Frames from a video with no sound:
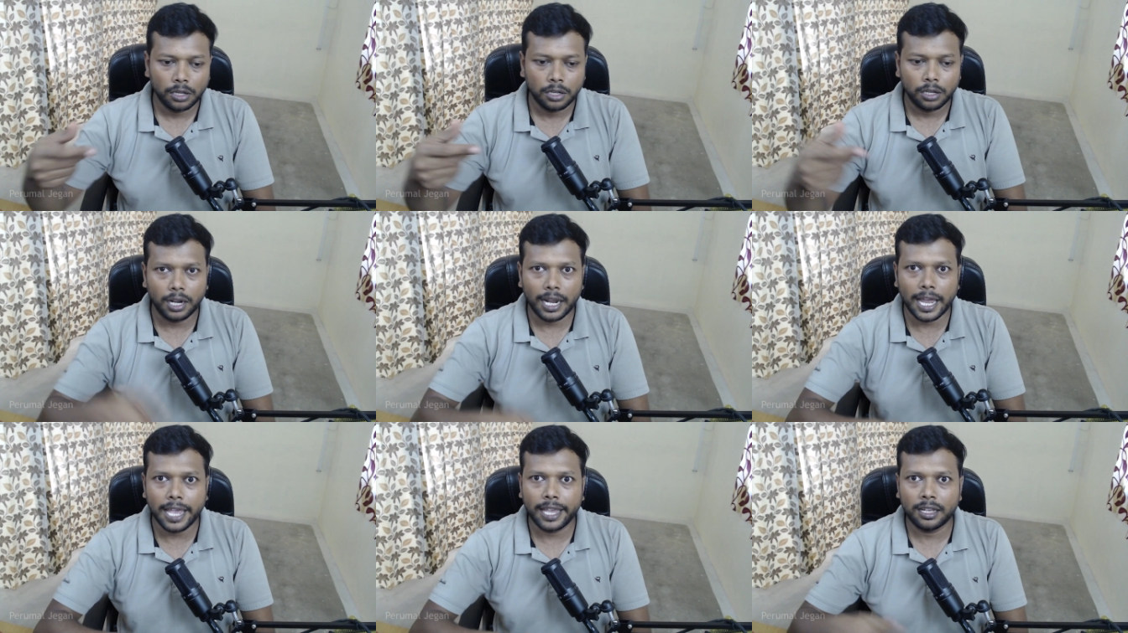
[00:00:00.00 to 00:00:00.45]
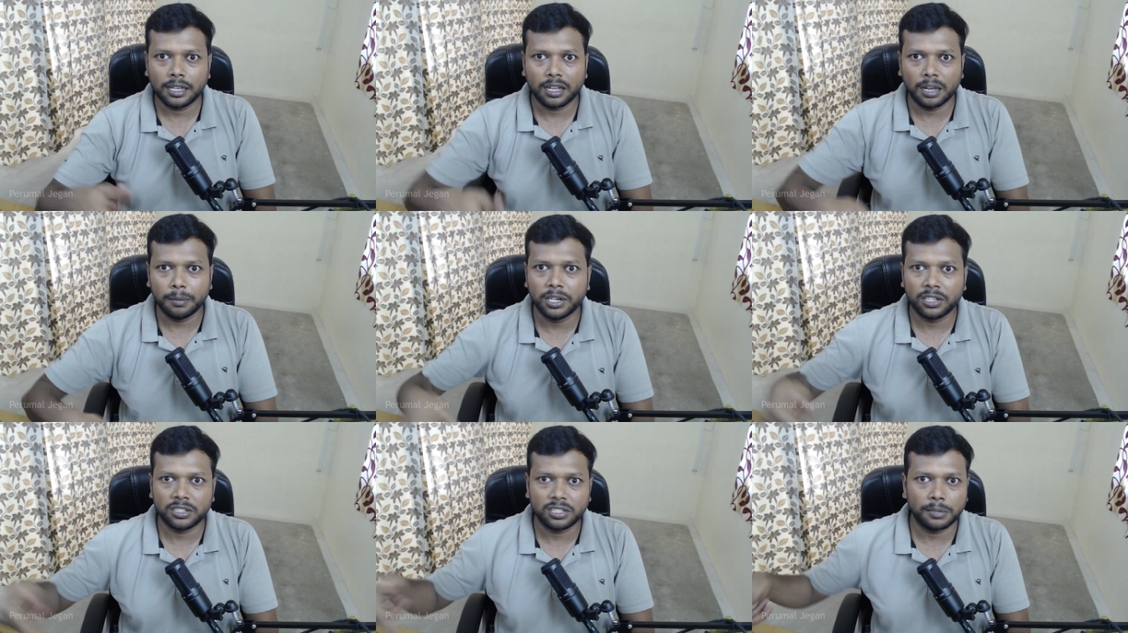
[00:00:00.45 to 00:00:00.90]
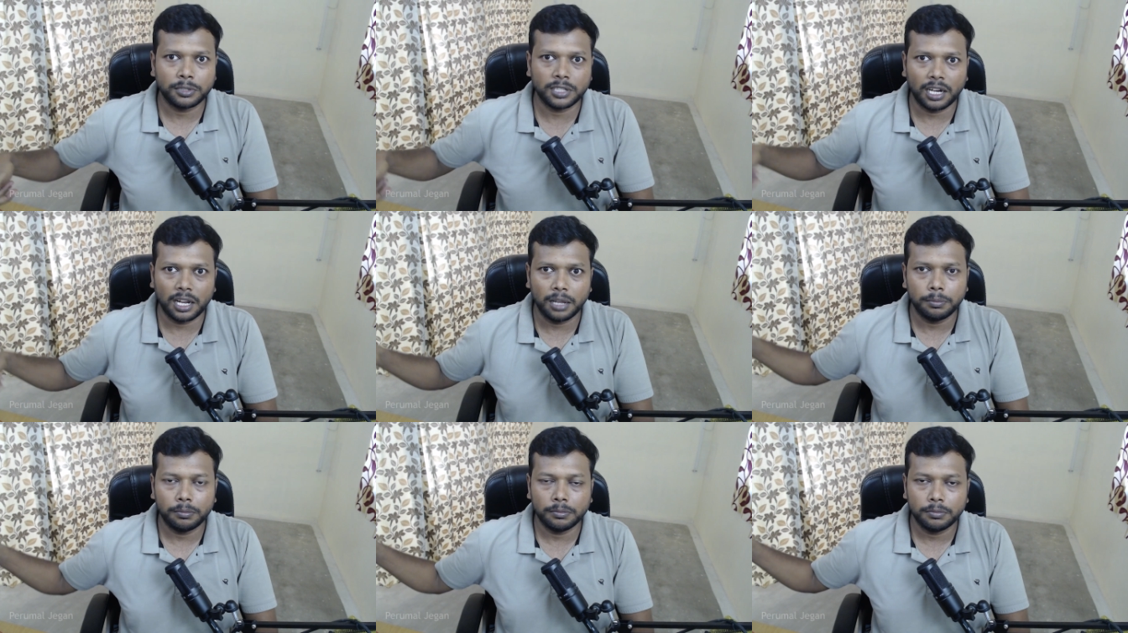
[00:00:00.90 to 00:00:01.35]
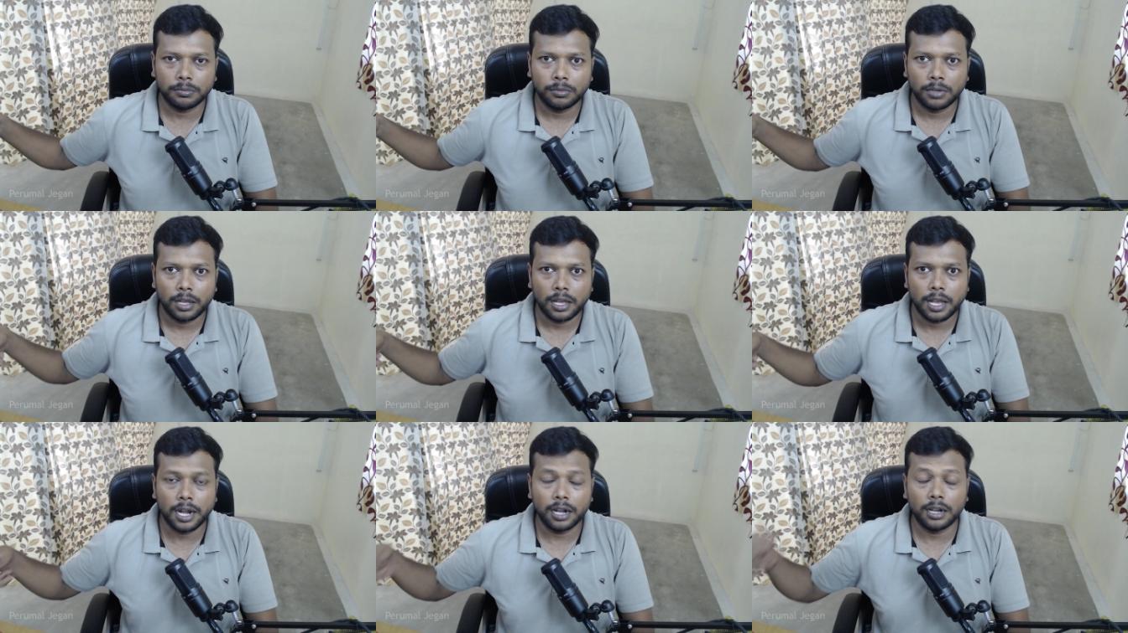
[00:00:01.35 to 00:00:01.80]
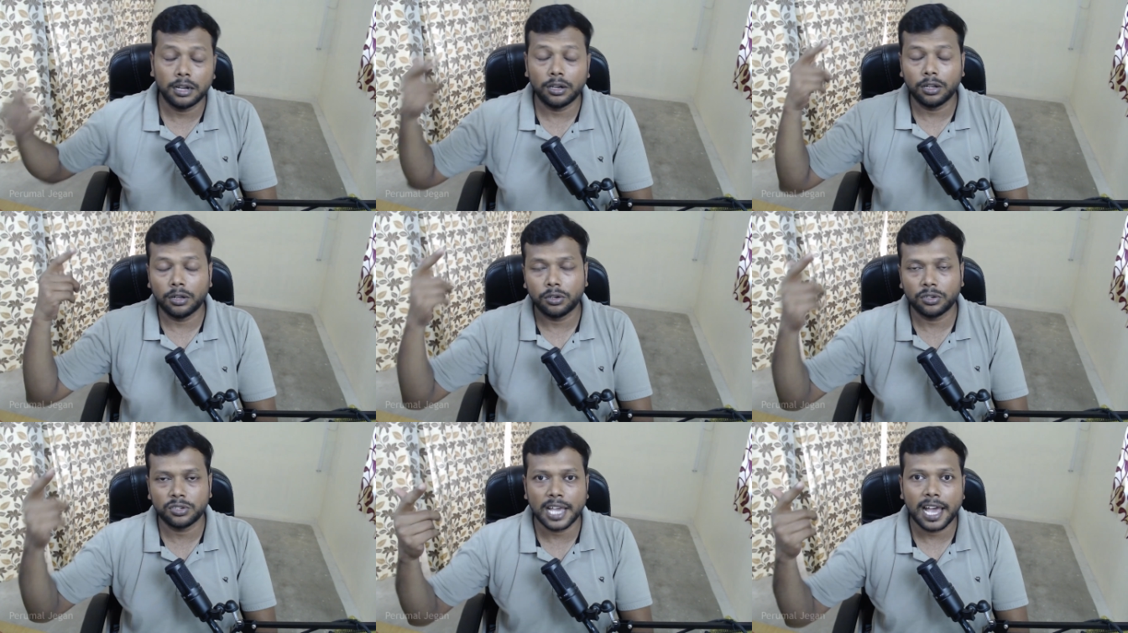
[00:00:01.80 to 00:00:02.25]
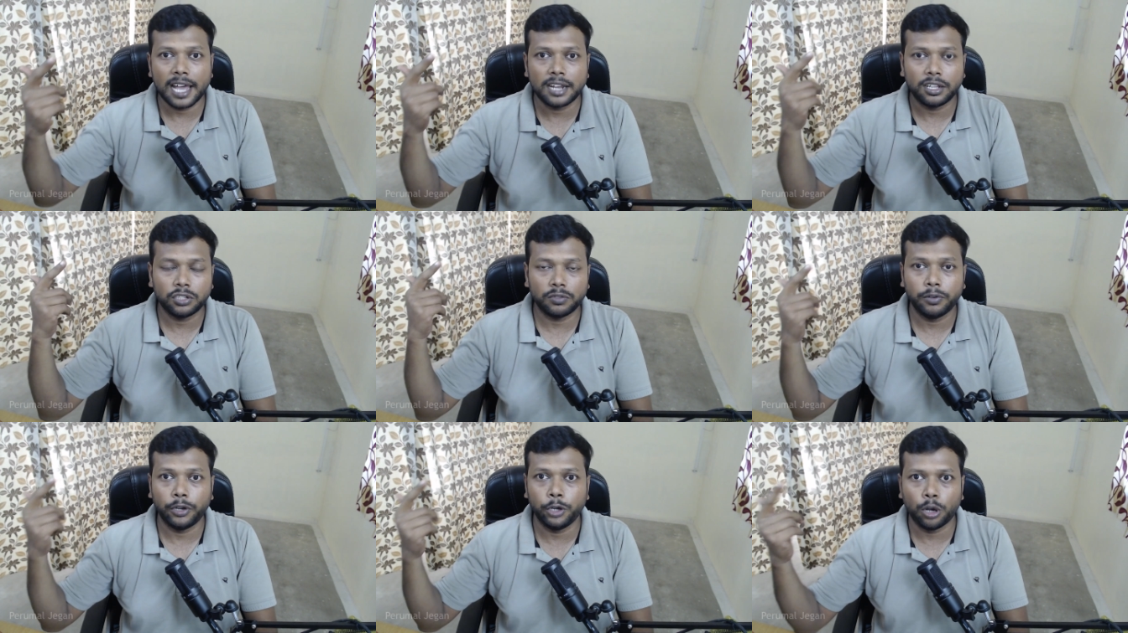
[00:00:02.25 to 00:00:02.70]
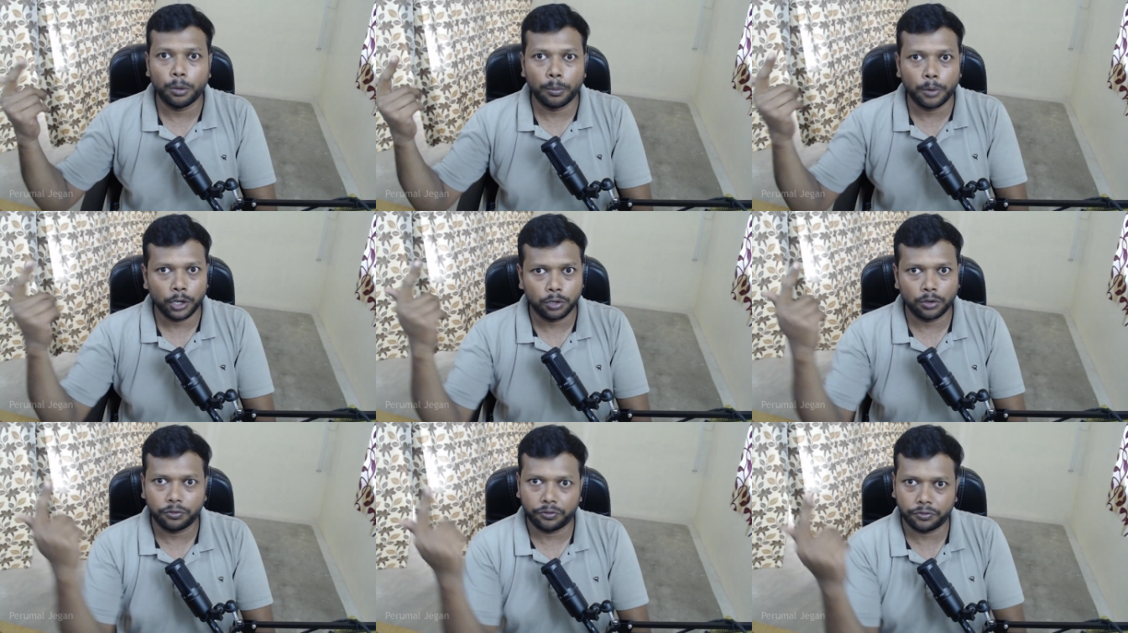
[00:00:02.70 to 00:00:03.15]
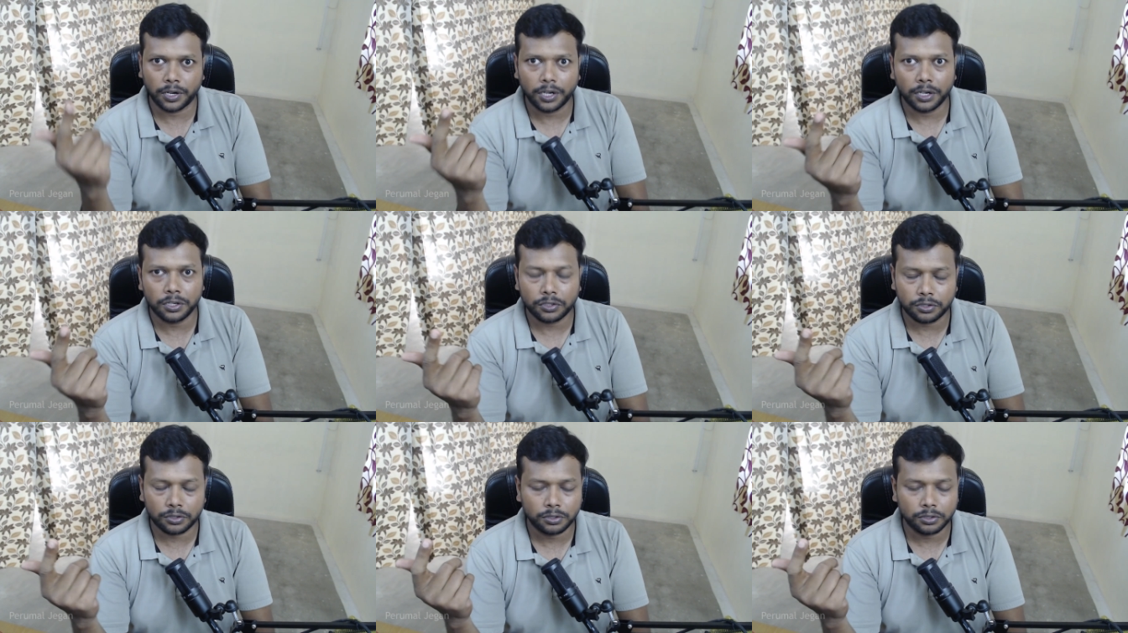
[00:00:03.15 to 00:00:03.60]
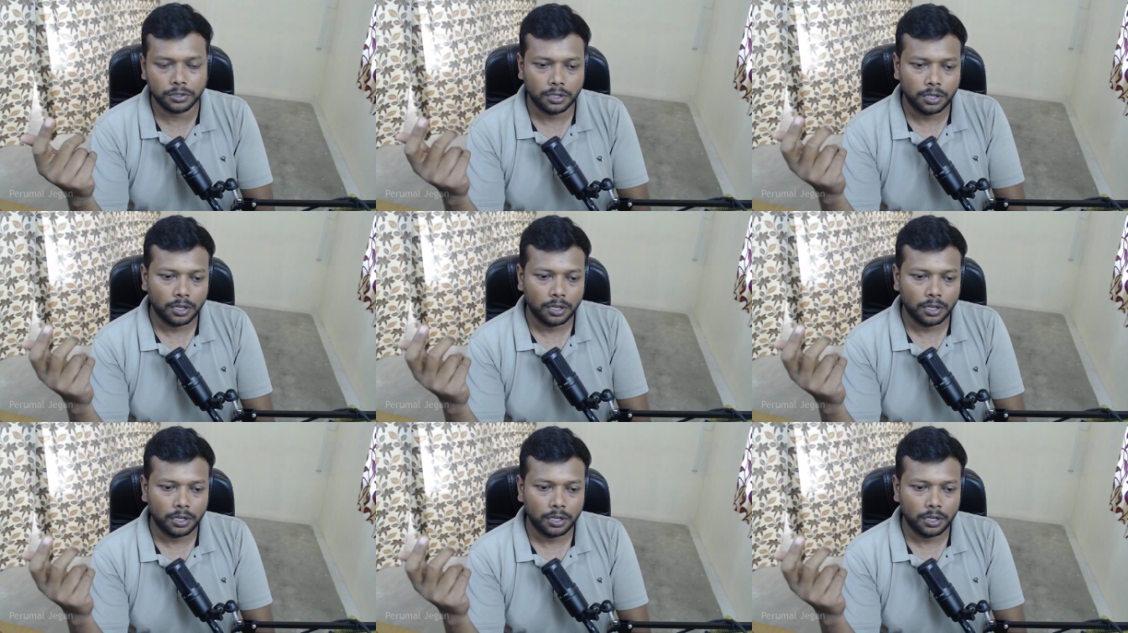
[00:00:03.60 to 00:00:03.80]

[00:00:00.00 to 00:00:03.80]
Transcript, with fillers: Like, comment, subscribe, and share this video among your friends.